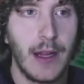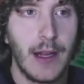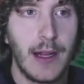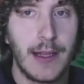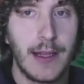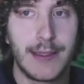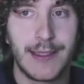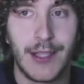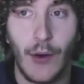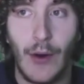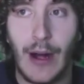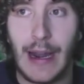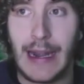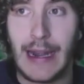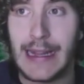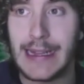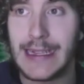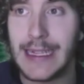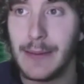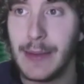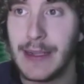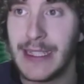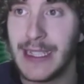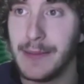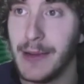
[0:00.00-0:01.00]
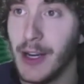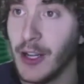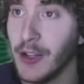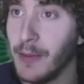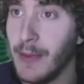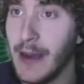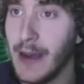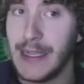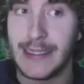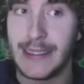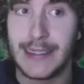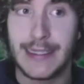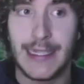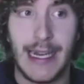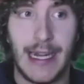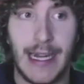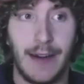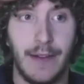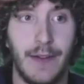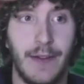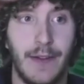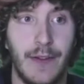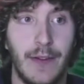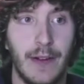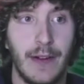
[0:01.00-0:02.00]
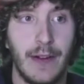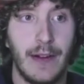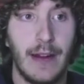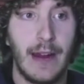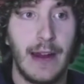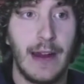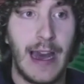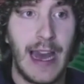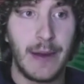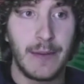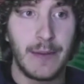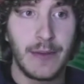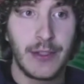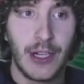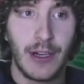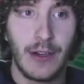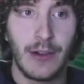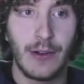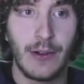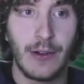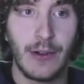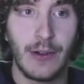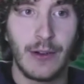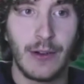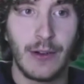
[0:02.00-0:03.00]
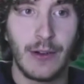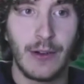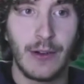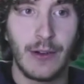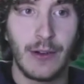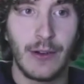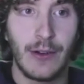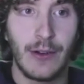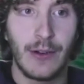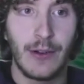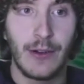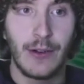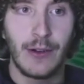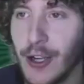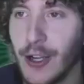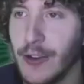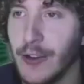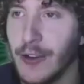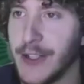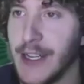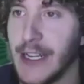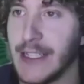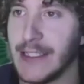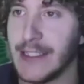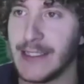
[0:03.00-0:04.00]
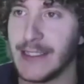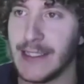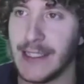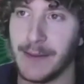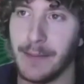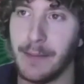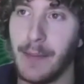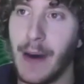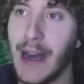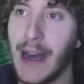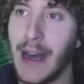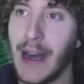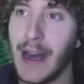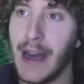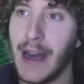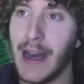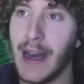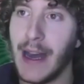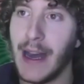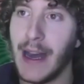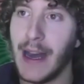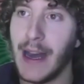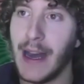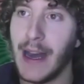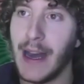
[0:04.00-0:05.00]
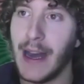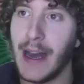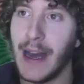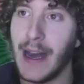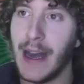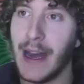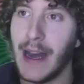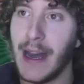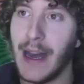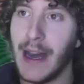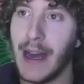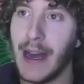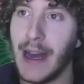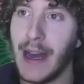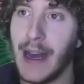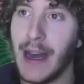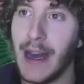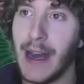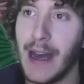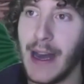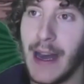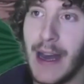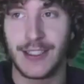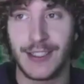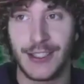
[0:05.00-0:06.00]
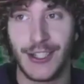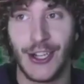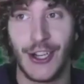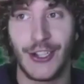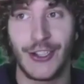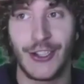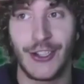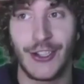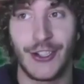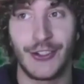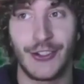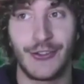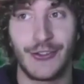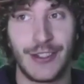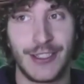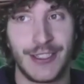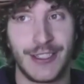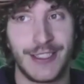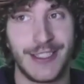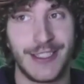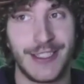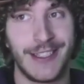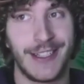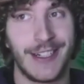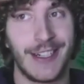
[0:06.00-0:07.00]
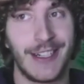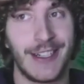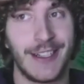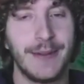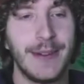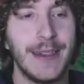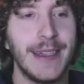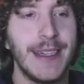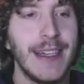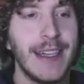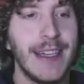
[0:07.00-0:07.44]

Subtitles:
So a little bit about myself. I'm Gianluca. I'm a Gopherneters at Packet.com. I just joined recently.